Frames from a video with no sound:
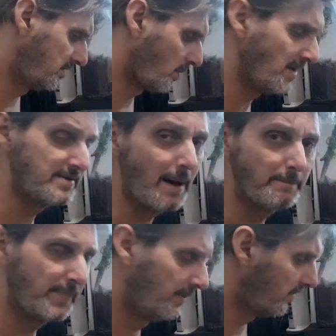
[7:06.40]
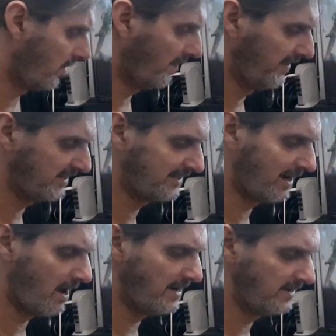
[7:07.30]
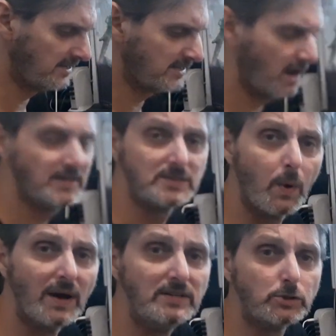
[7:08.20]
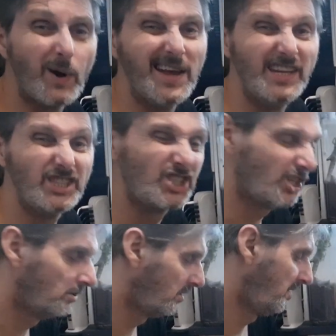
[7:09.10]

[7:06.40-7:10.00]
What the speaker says: quite damp on this side. This side is quite dryish.